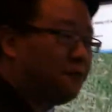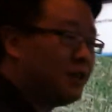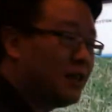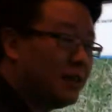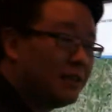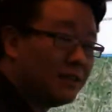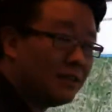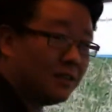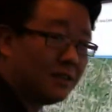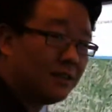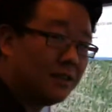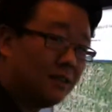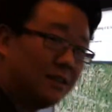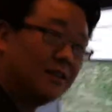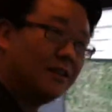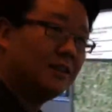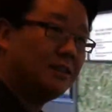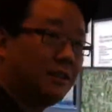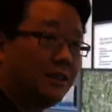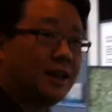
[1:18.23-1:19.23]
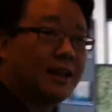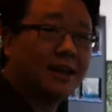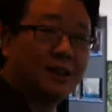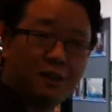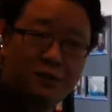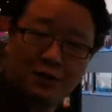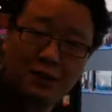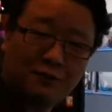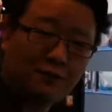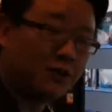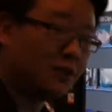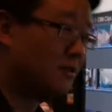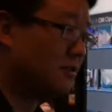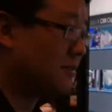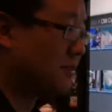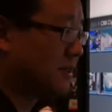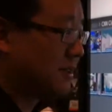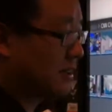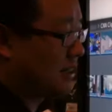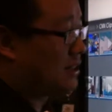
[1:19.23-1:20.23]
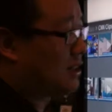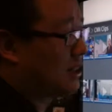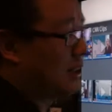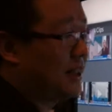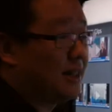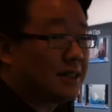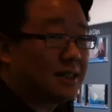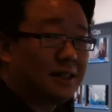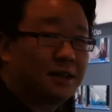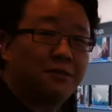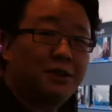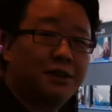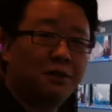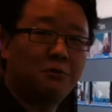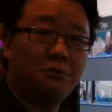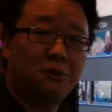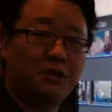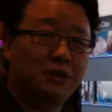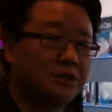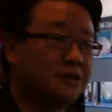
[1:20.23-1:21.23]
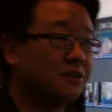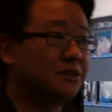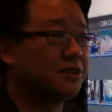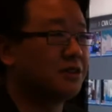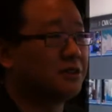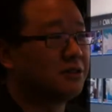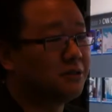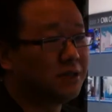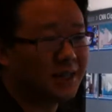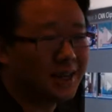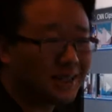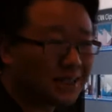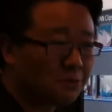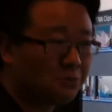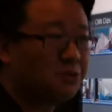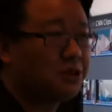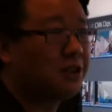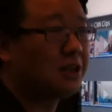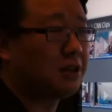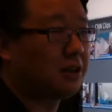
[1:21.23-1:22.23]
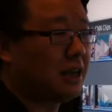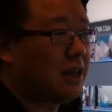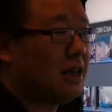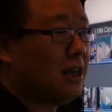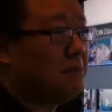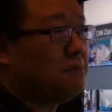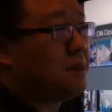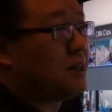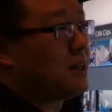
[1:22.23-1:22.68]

feel like those phones and everything we're all used to. And that's really key